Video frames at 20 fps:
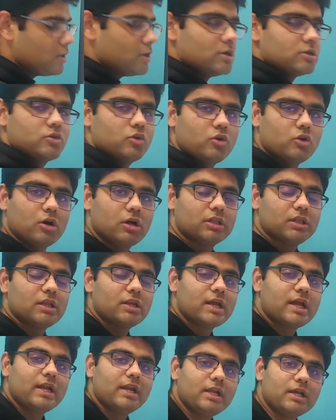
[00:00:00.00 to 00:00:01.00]
So you got that
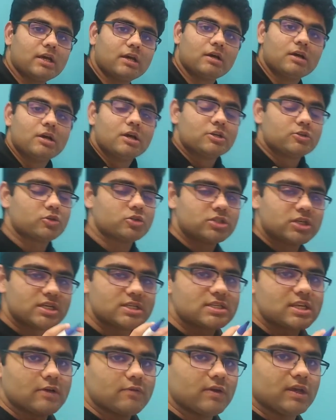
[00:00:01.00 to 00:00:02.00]
idea? So
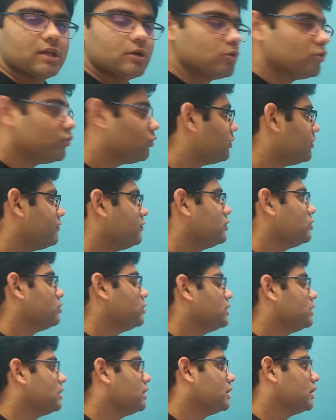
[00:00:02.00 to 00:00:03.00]
just giving an overview
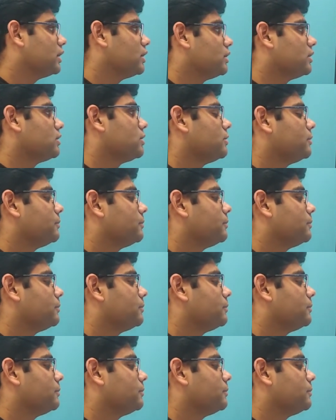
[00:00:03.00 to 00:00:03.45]
in the end.